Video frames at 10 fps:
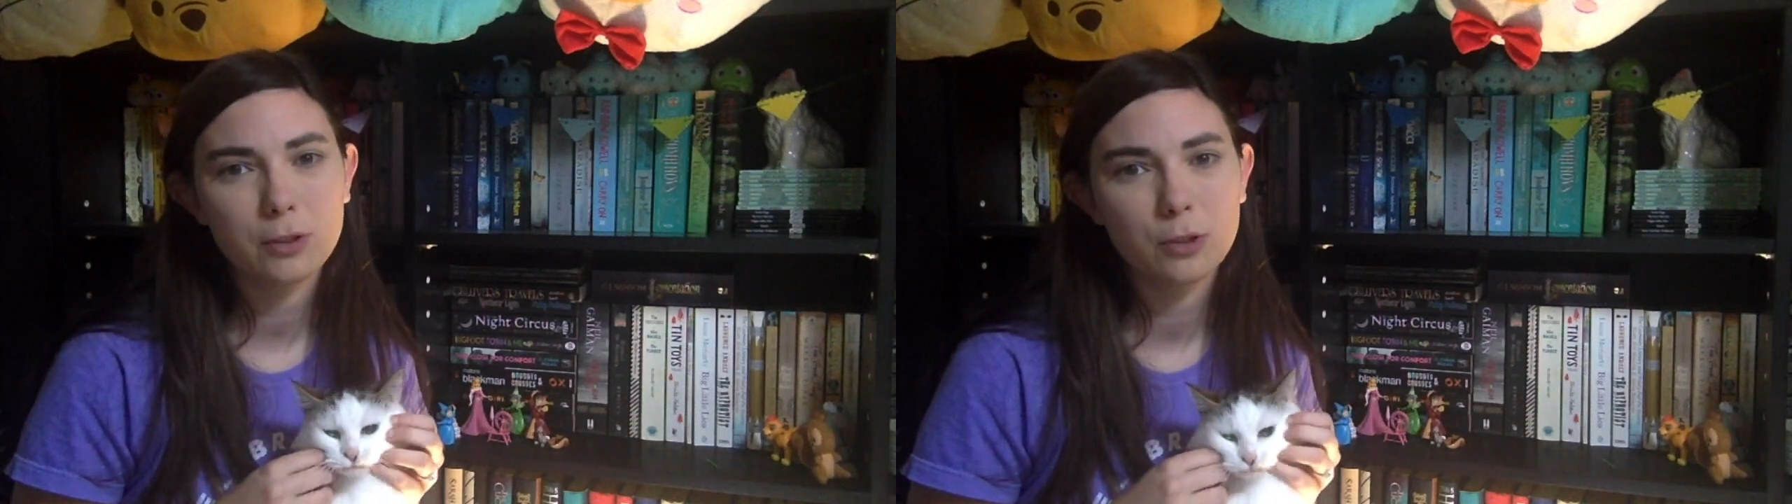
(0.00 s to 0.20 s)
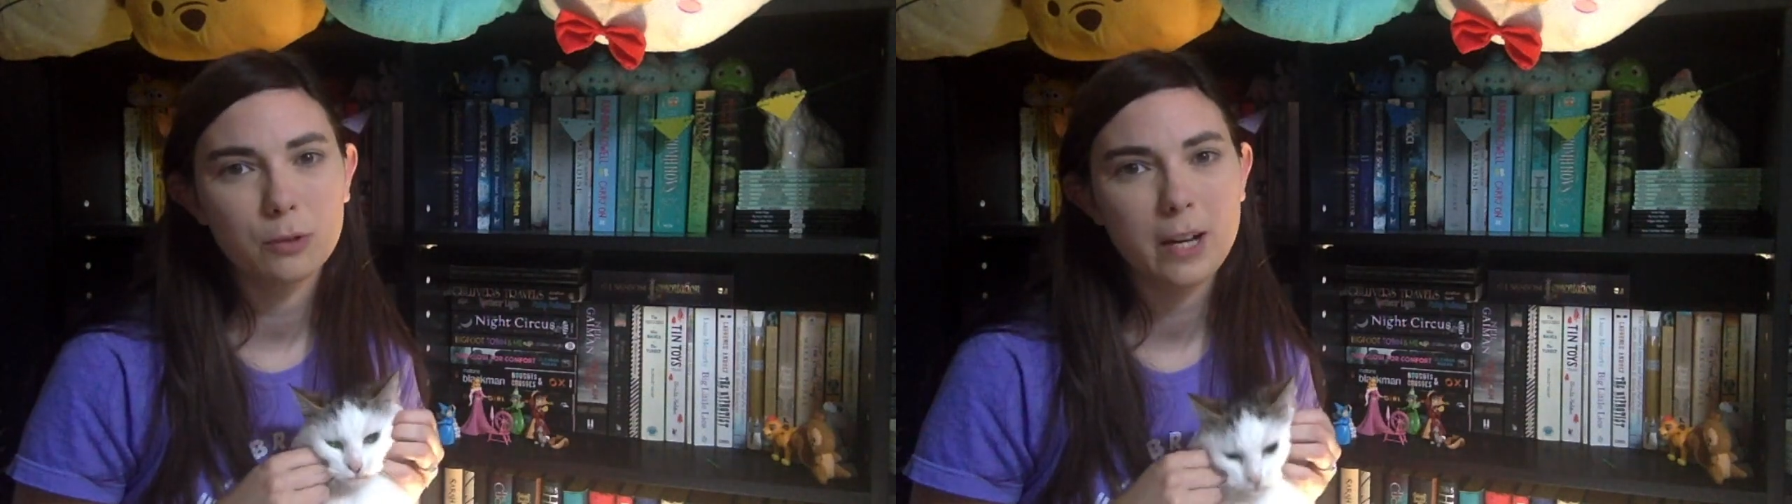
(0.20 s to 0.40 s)

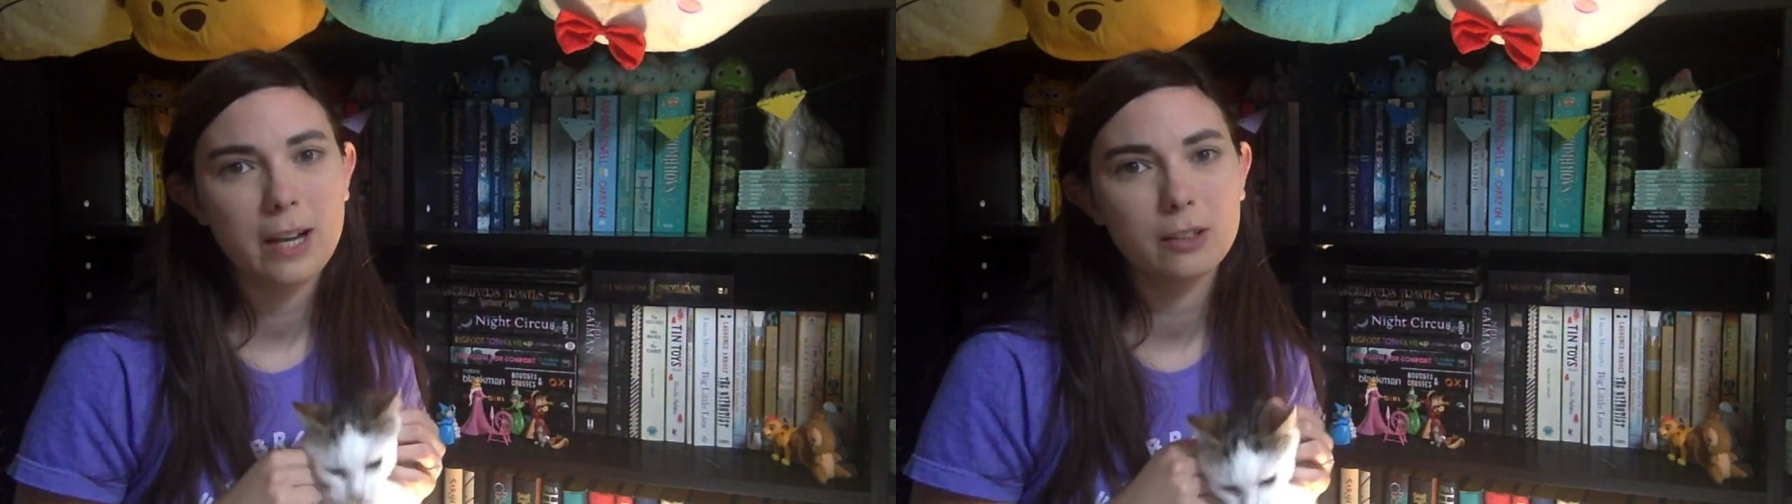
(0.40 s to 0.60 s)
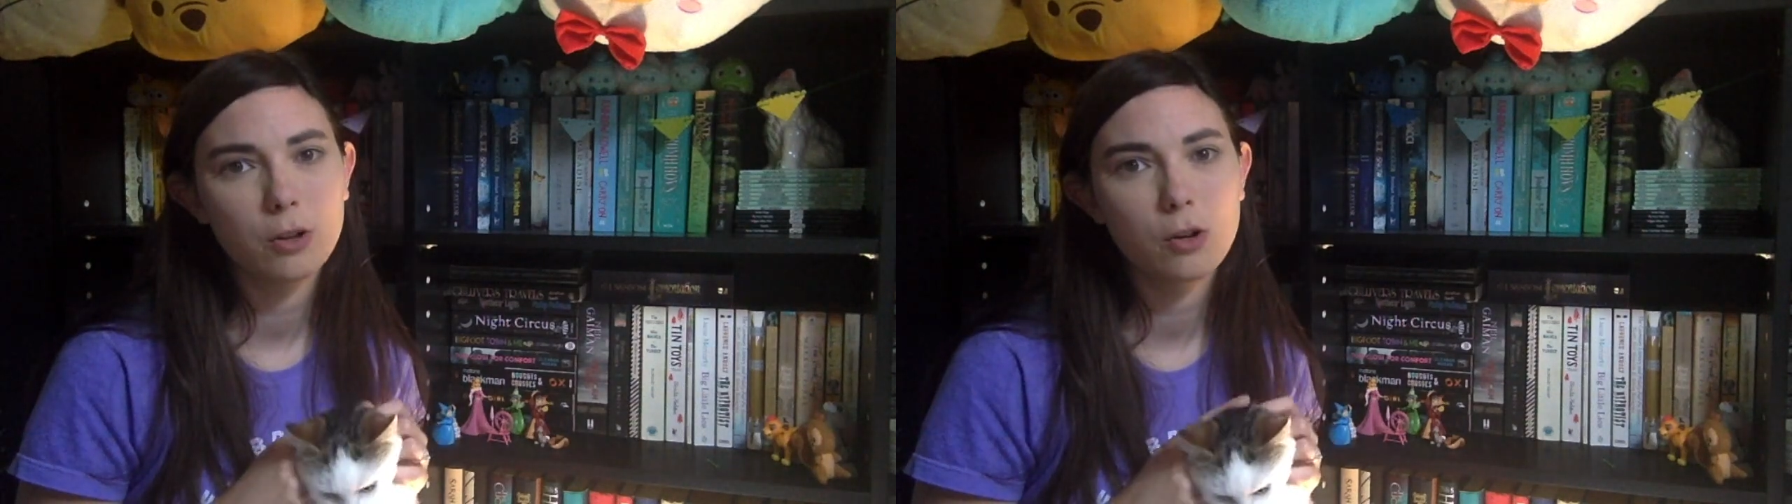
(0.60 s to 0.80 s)
to go
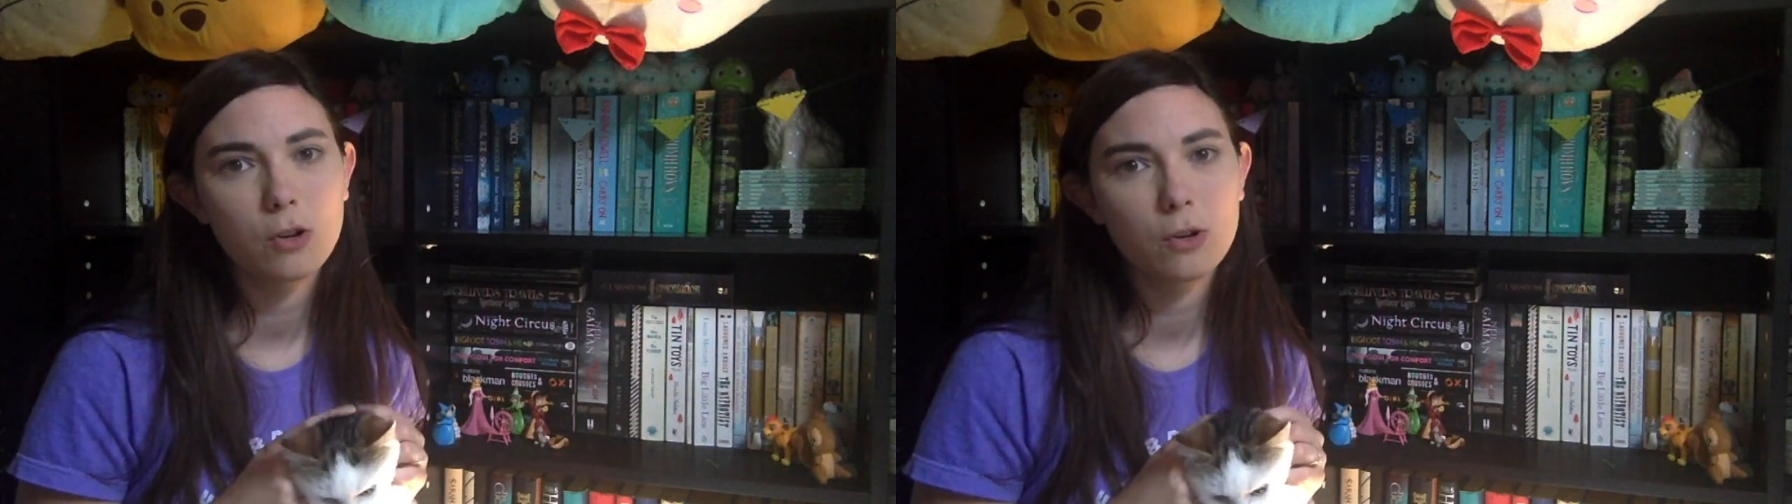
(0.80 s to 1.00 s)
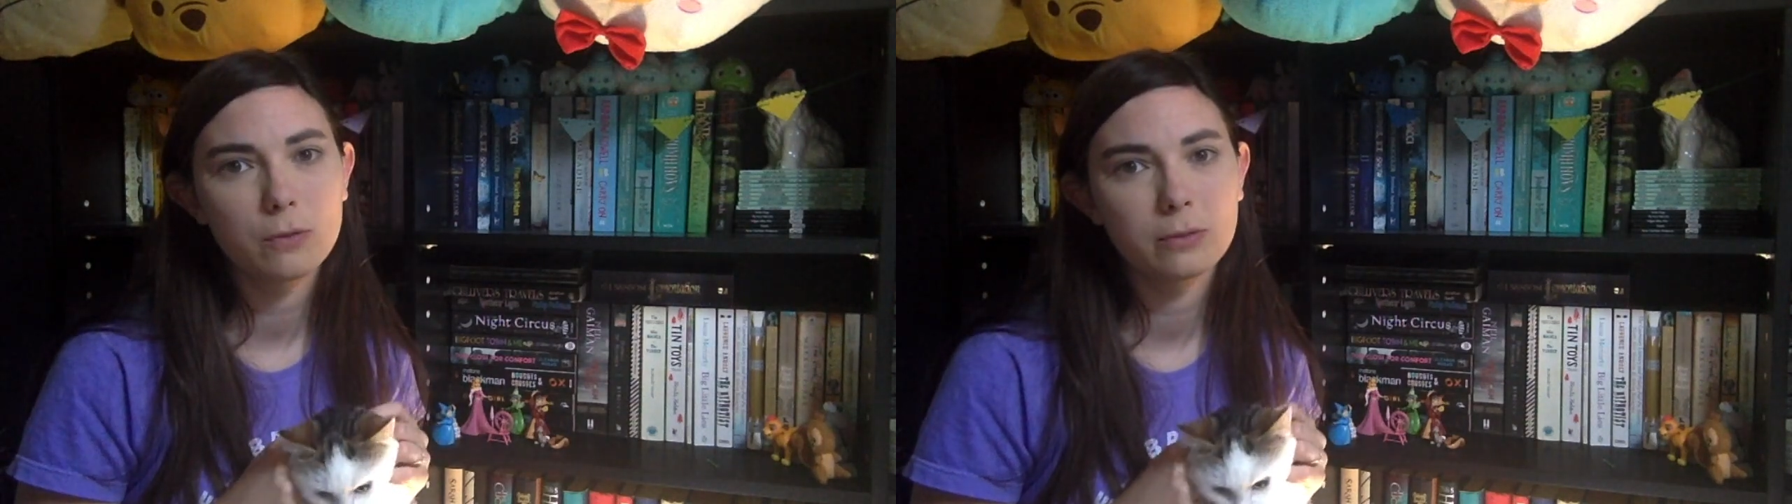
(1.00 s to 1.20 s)
kind of
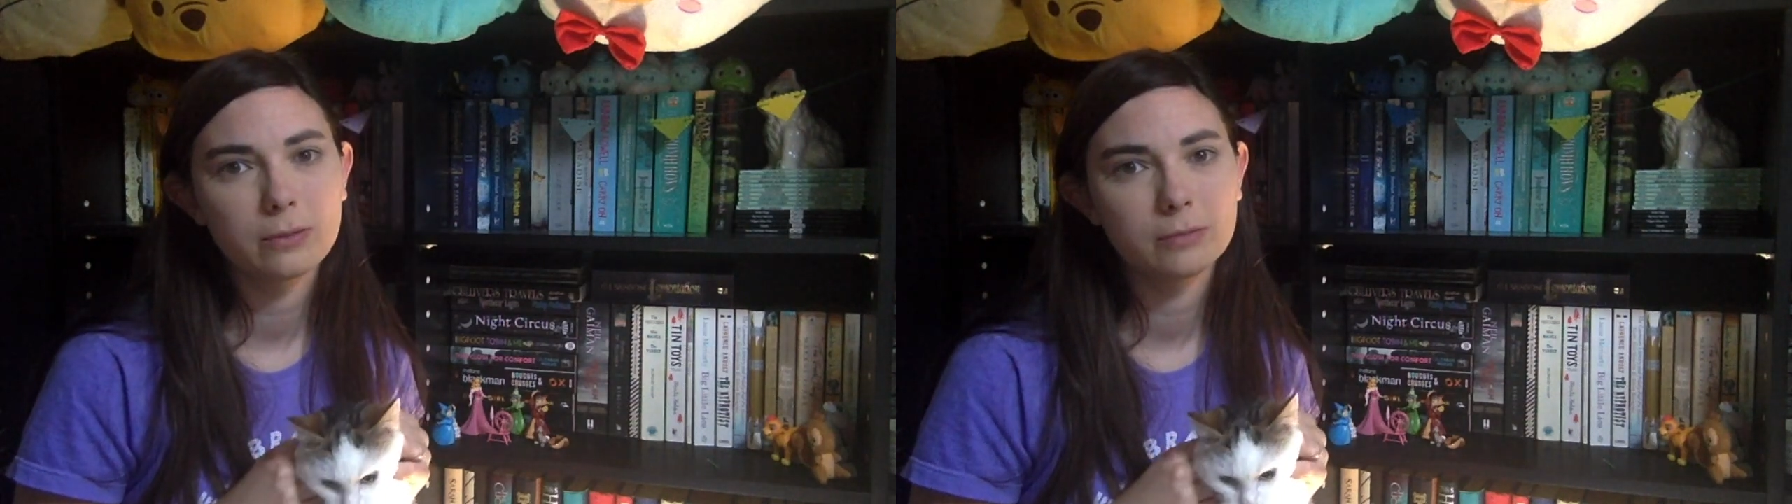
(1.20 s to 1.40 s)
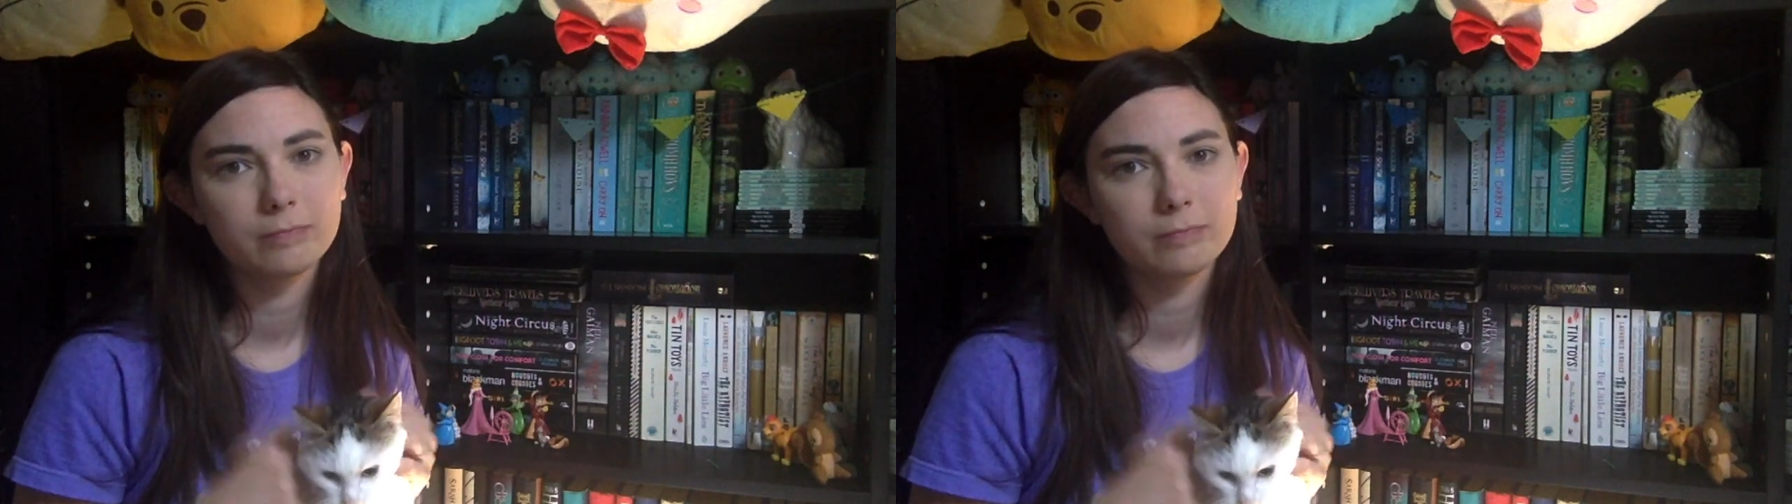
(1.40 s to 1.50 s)
off